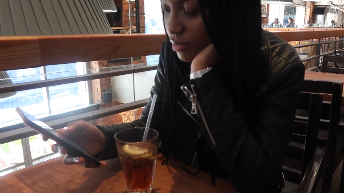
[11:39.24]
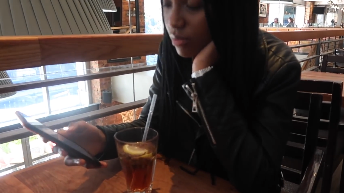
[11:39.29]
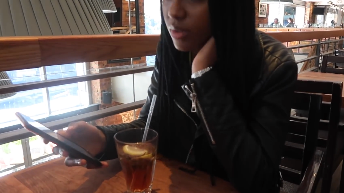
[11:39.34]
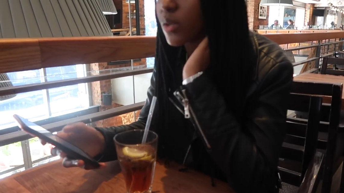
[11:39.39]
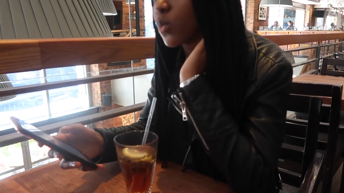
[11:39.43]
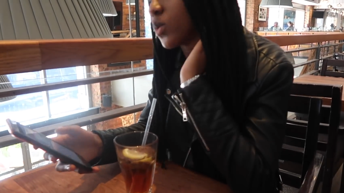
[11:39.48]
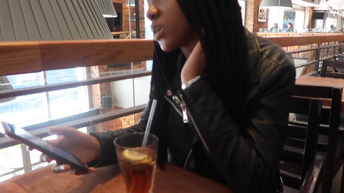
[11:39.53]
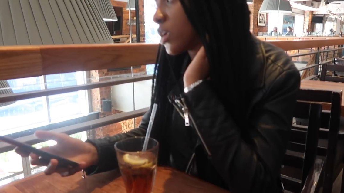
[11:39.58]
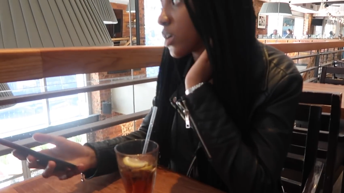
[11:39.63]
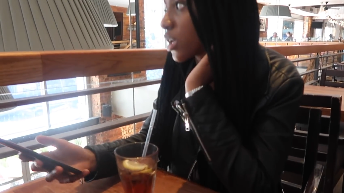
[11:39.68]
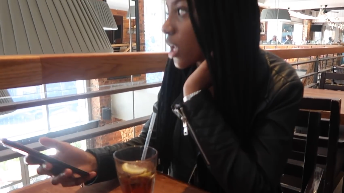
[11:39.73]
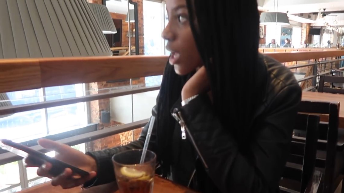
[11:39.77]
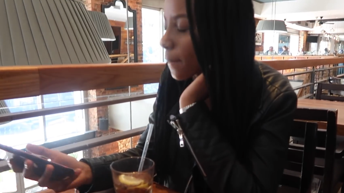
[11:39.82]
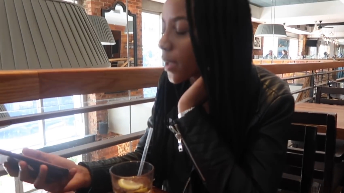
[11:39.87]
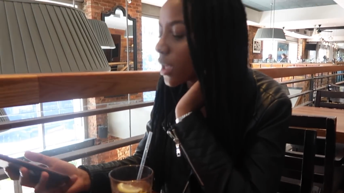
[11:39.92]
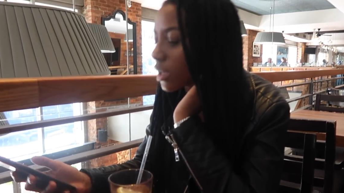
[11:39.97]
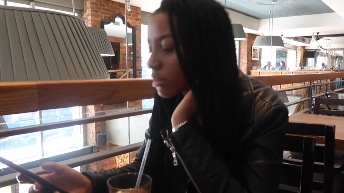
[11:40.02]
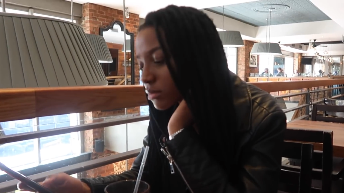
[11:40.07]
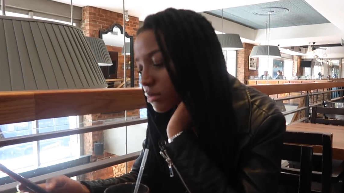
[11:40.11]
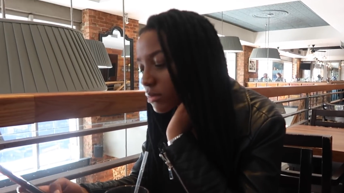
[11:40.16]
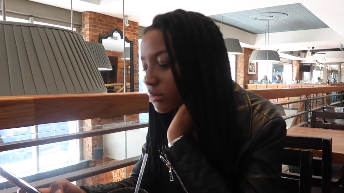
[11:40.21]
It's your
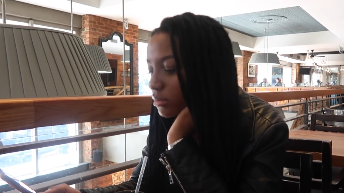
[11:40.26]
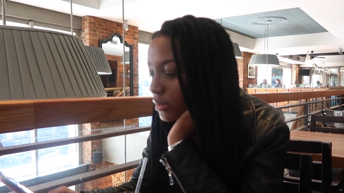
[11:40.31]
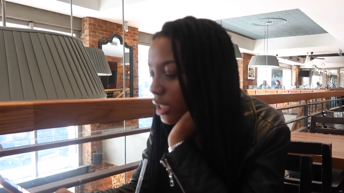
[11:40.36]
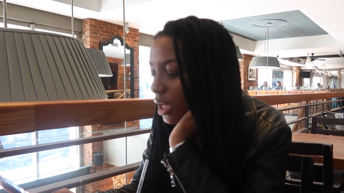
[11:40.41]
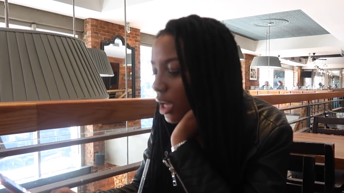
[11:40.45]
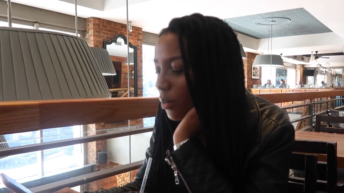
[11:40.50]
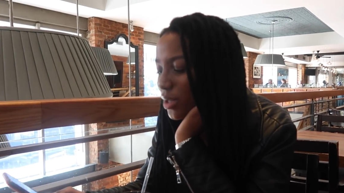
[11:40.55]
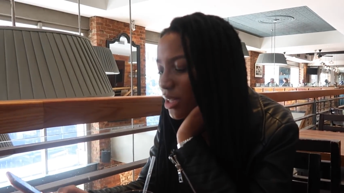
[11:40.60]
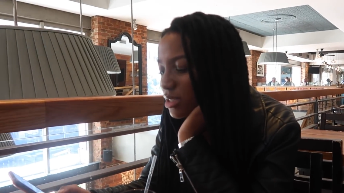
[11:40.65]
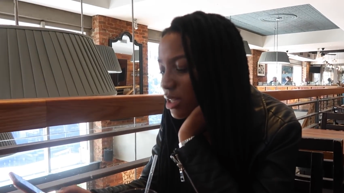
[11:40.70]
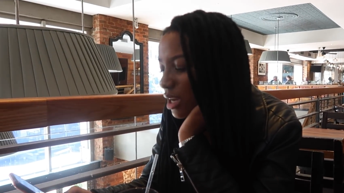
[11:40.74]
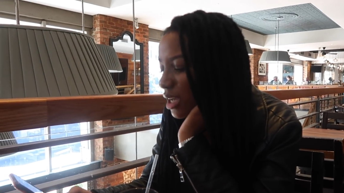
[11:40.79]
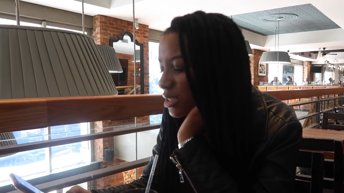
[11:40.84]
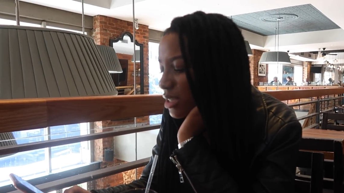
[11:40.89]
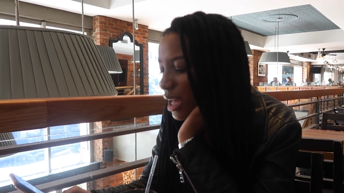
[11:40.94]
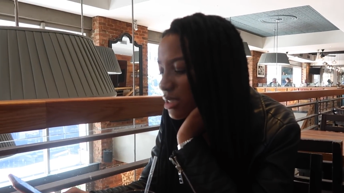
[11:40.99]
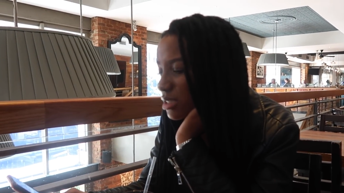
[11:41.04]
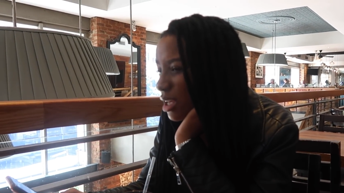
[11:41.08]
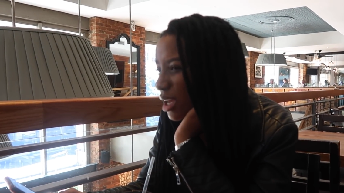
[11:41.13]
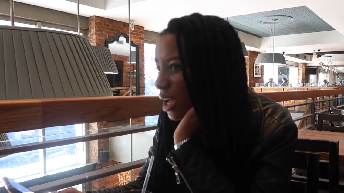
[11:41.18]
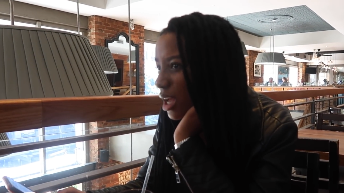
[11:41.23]
boy Easy.
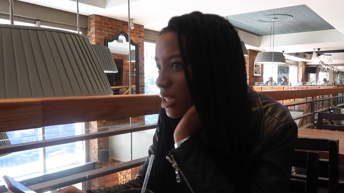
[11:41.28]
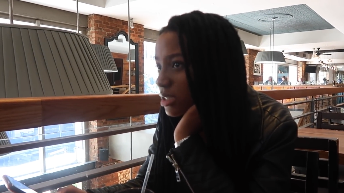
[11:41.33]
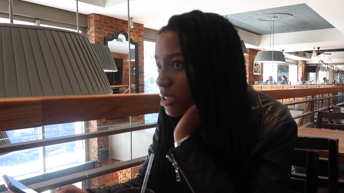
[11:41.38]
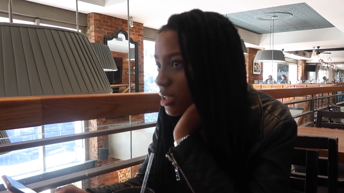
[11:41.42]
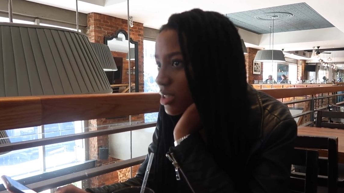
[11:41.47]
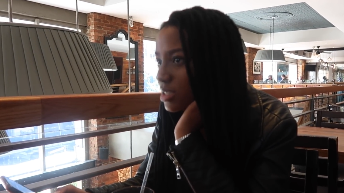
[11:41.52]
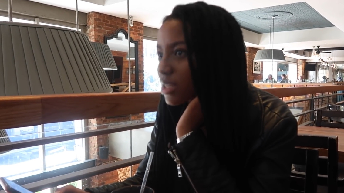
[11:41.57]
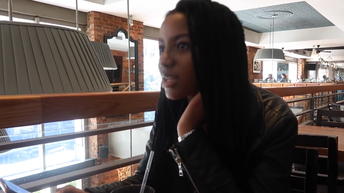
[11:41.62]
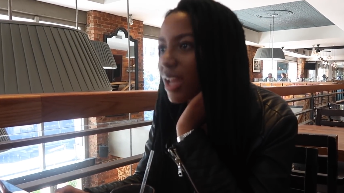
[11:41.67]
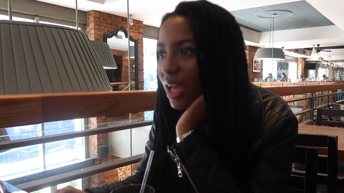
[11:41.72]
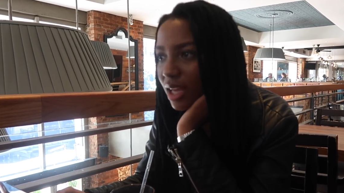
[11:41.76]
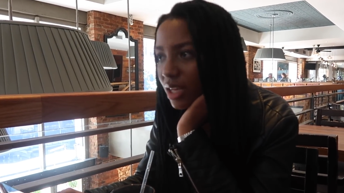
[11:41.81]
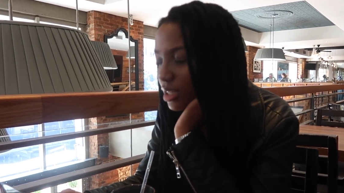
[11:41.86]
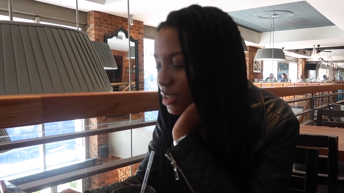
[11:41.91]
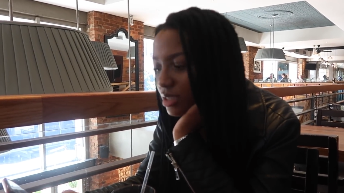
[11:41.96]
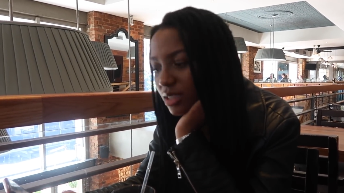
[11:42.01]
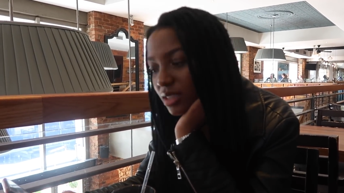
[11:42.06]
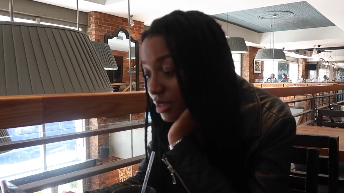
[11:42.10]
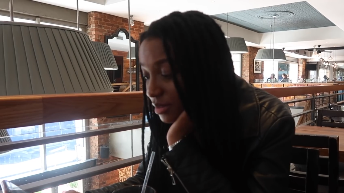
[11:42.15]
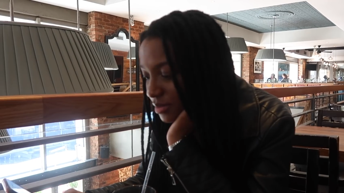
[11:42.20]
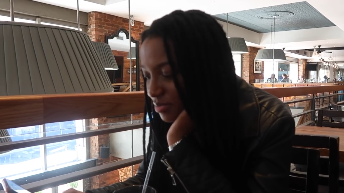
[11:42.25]

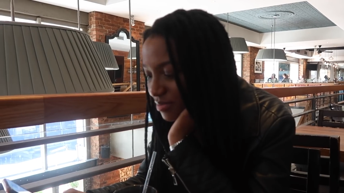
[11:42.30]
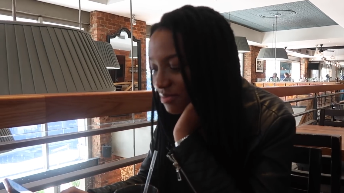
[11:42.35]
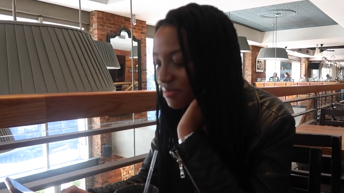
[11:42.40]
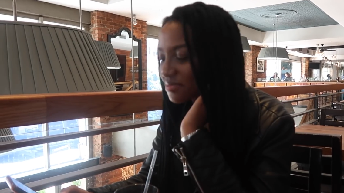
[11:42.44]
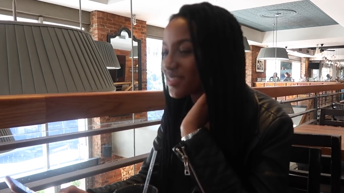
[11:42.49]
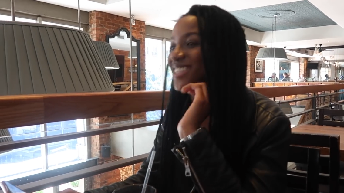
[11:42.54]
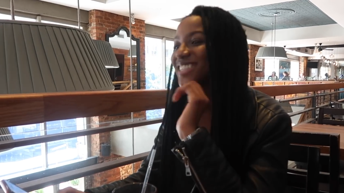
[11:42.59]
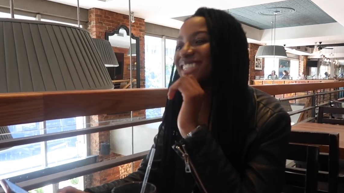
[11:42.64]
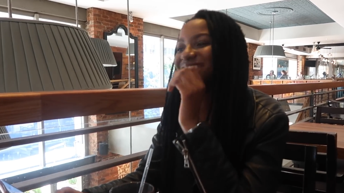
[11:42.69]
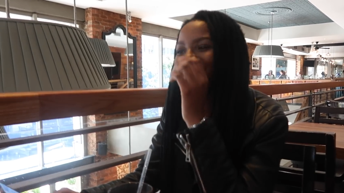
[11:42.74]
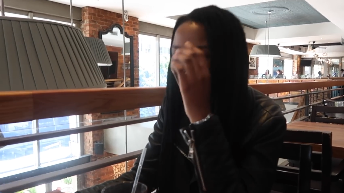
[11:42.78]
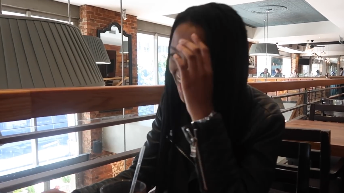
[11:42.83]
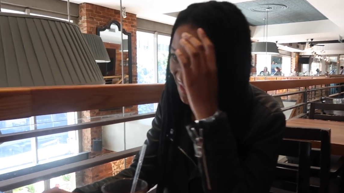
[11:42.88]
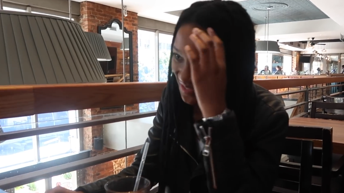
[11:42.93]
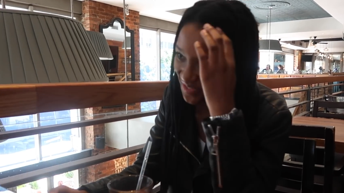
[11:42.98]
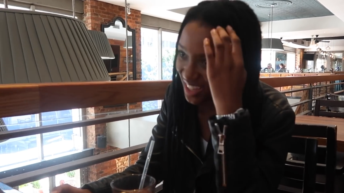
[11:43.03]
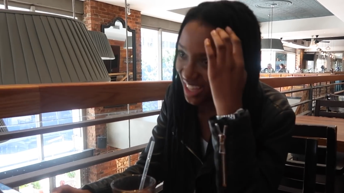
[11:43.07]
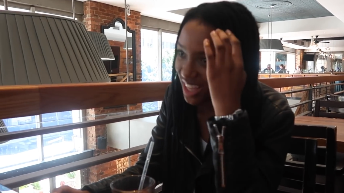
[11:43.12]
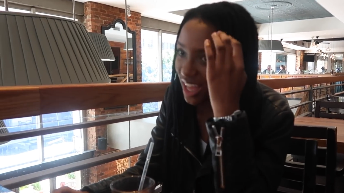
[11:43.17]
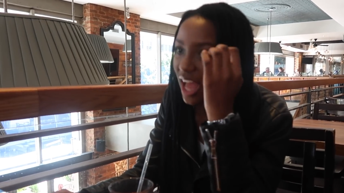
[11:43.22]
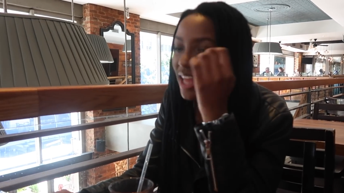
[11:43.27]
Yeah.
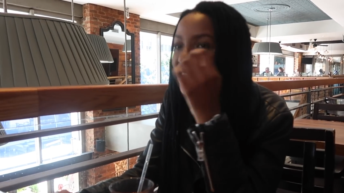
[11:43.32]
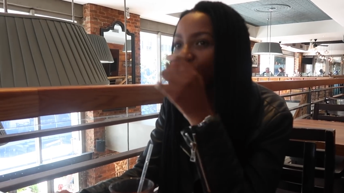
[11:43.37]
Choose.